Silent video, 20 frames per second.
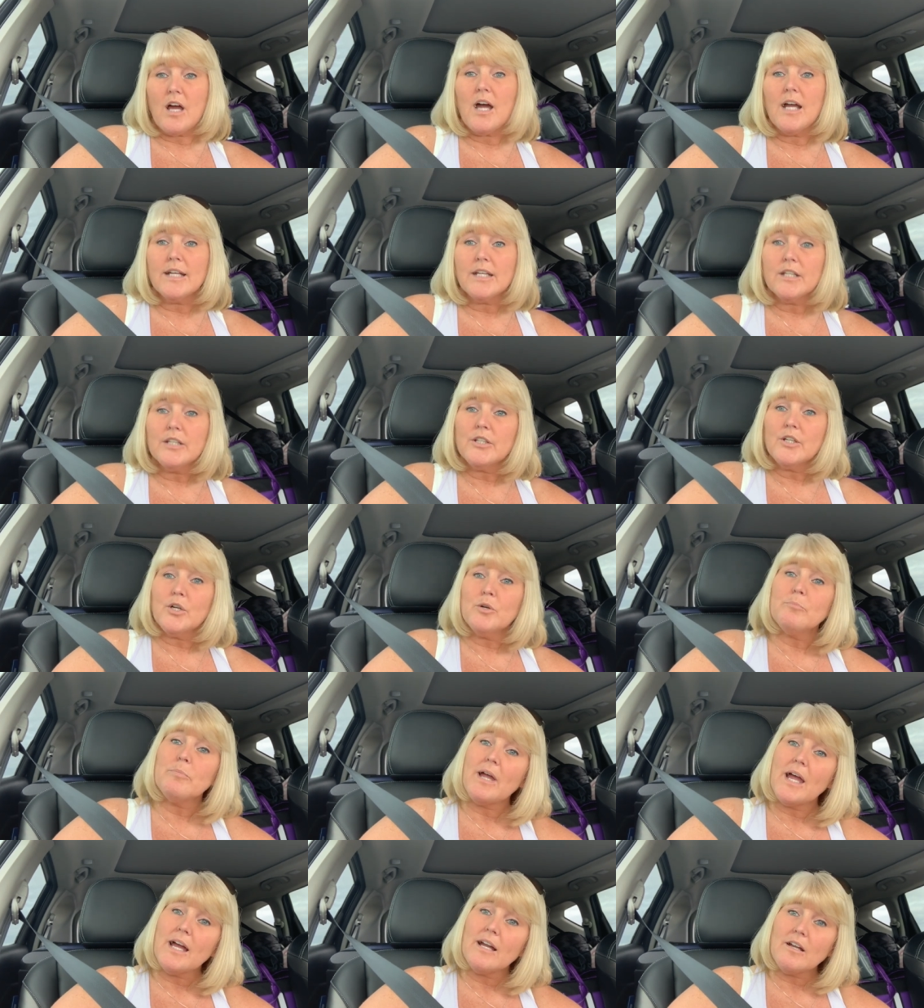I could go
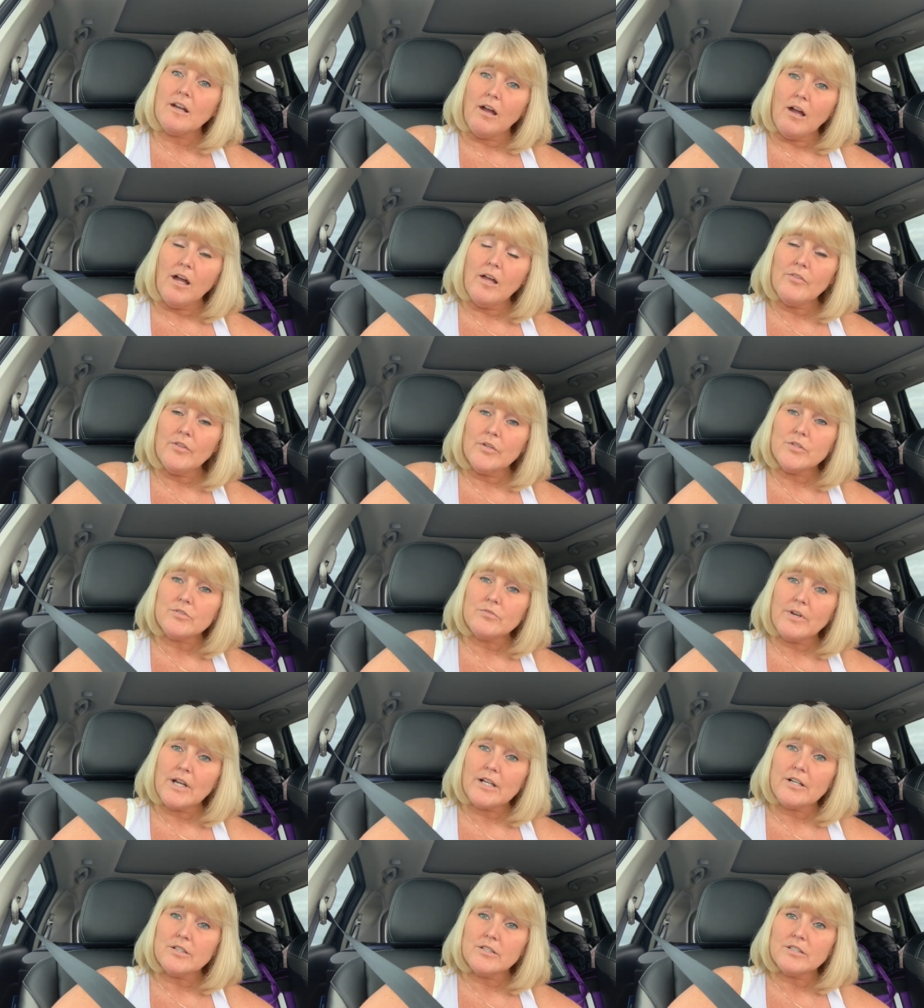back on those
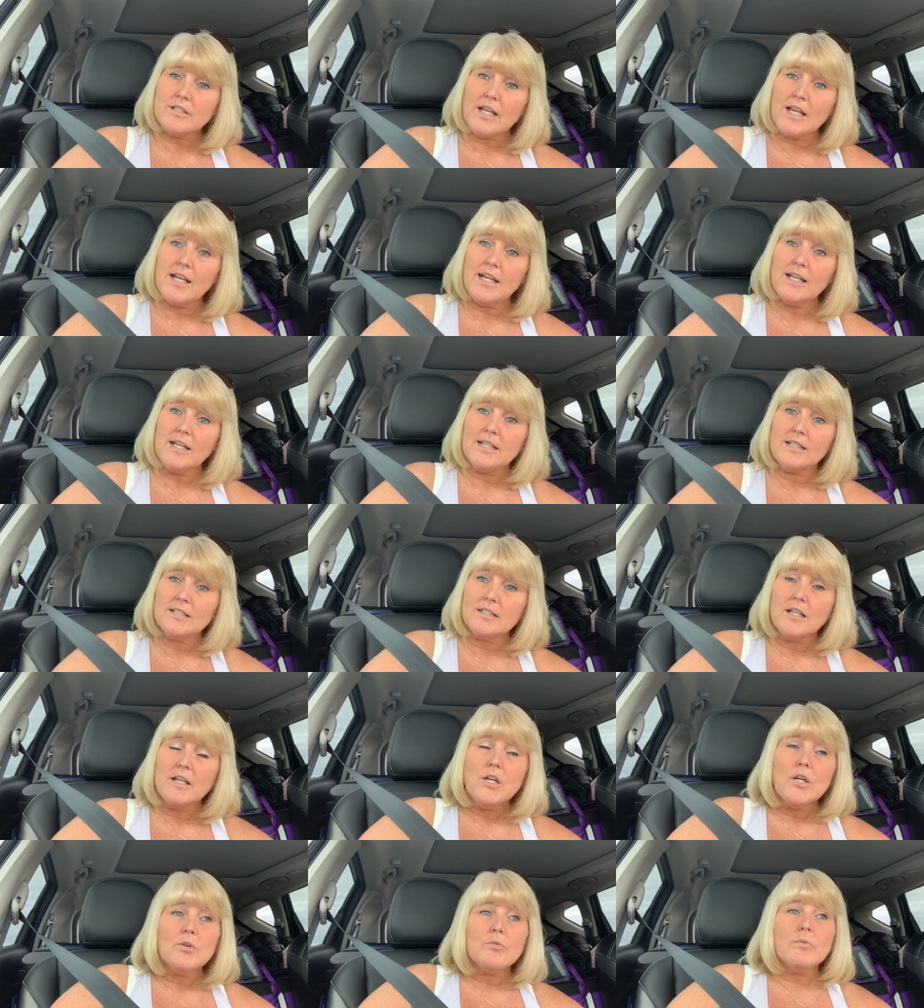records
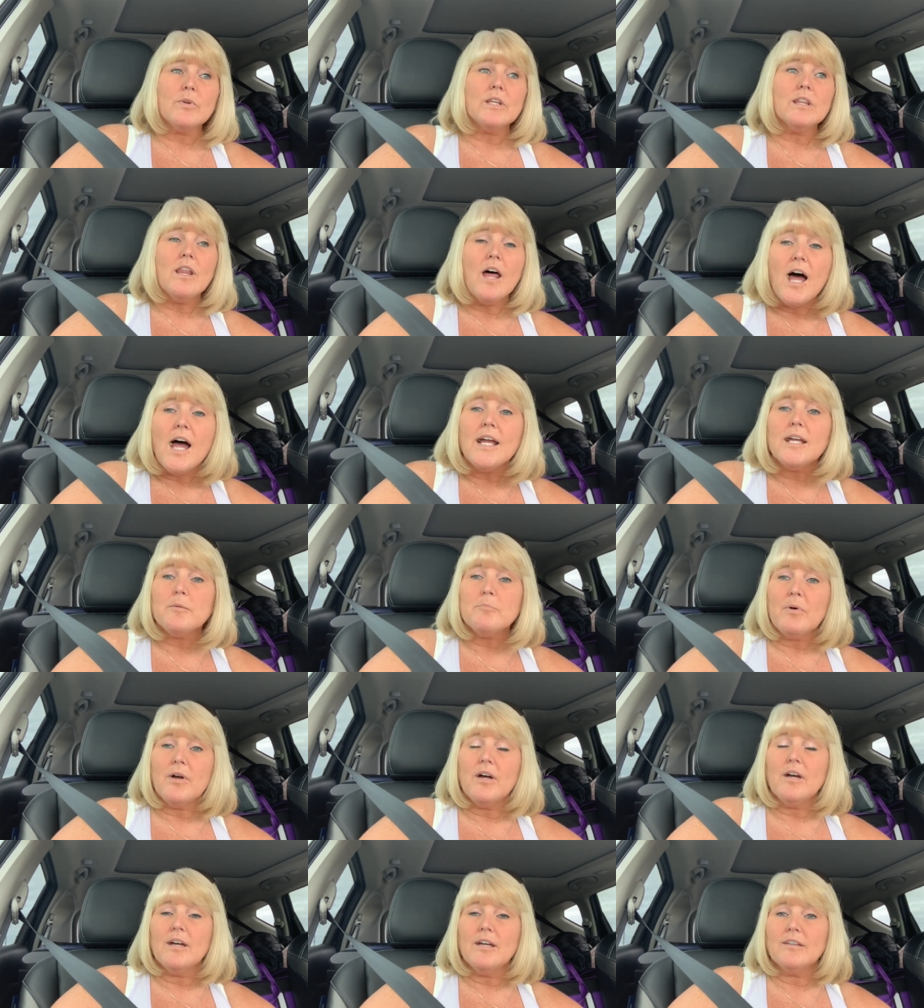and rely
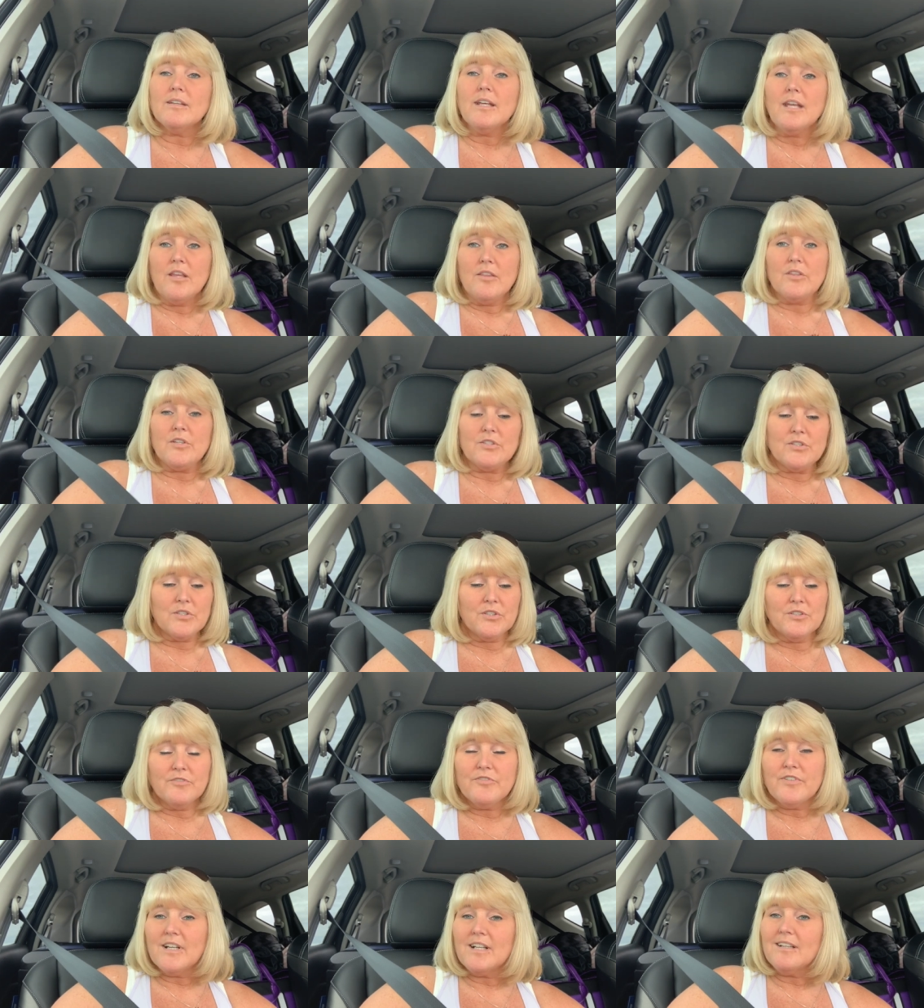upon the
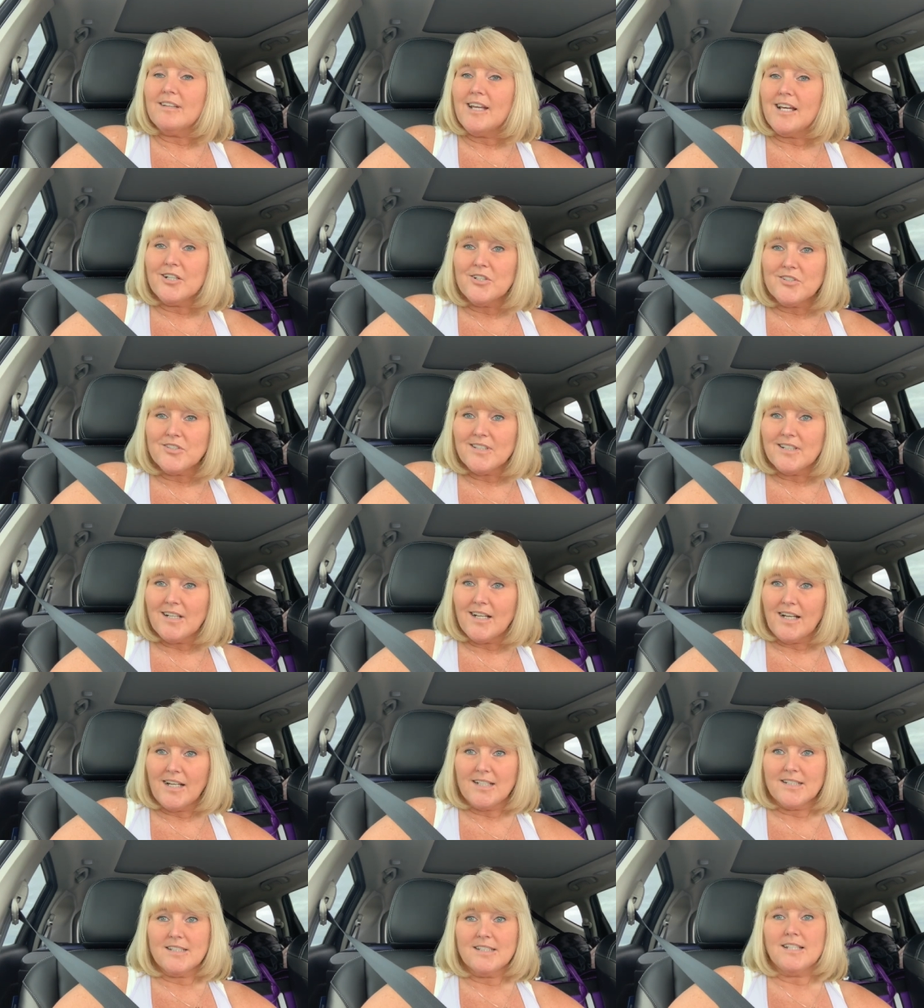certified letters that I
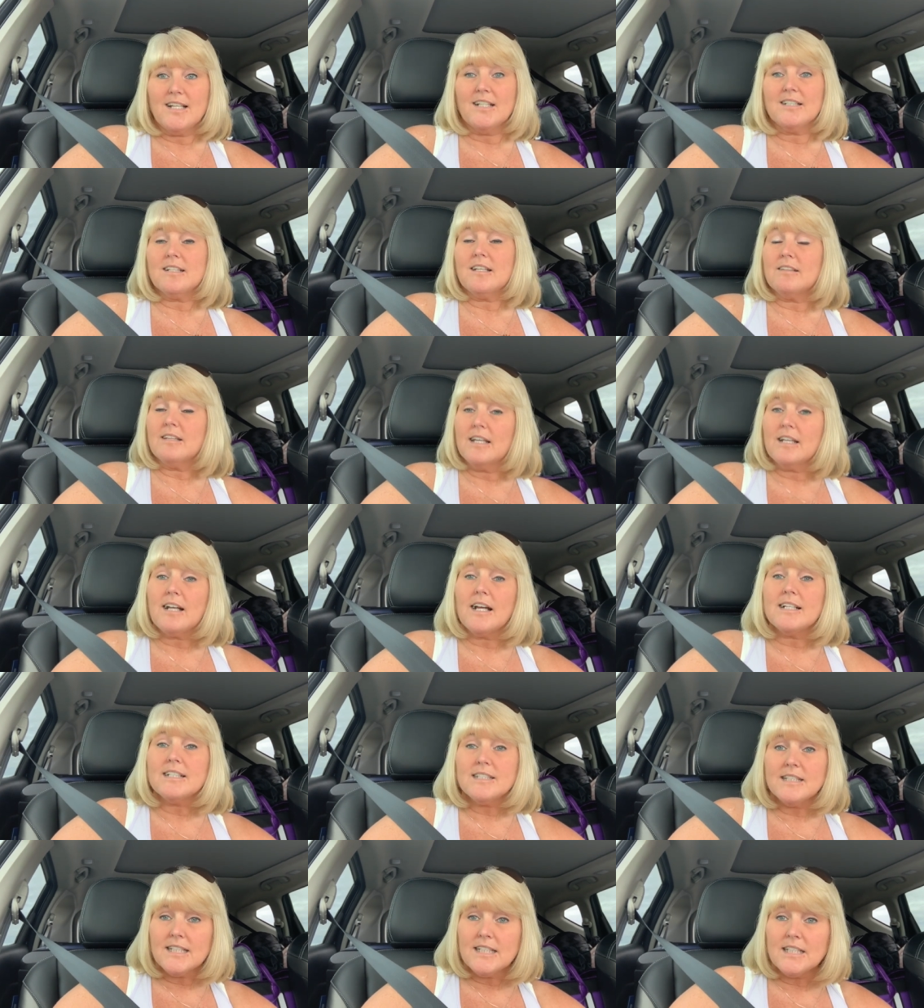had sent, that I
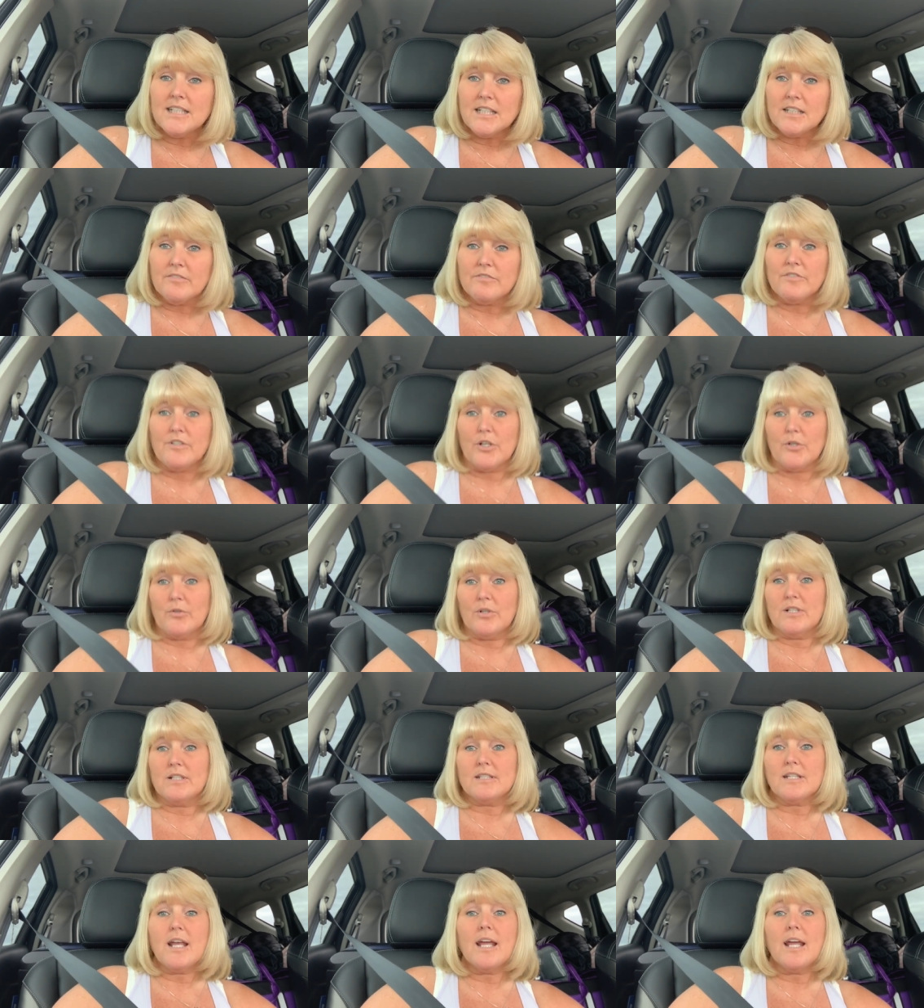did give notice,